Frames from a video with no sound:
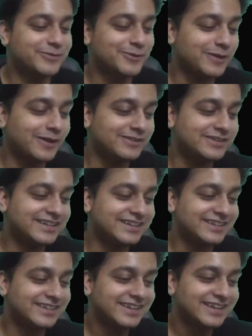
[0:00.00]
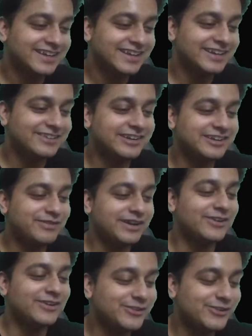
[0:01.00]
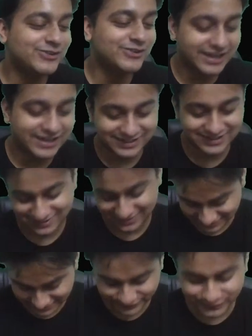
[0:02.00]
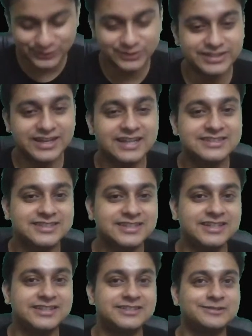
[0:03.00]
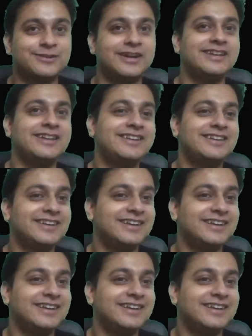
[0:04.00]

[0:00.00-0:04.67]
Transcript: probability. It will depend on you, right? You know the answer, it is 1.